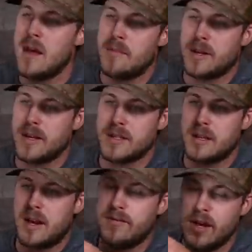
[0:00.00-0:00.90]
because
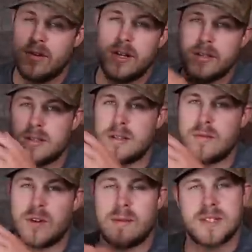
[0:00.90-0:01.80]
I've noticed
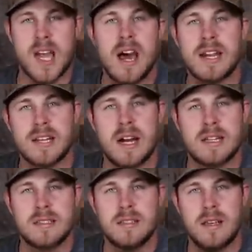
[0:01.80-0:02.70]
when I'm scouting
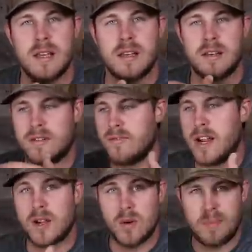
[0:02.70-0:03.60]
ducks and
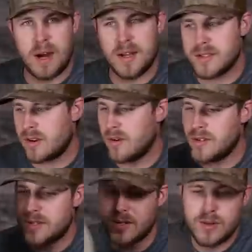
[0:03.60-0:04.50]
finding what ponds they're
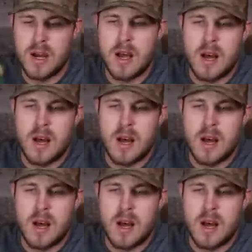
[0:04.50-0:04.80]
going to,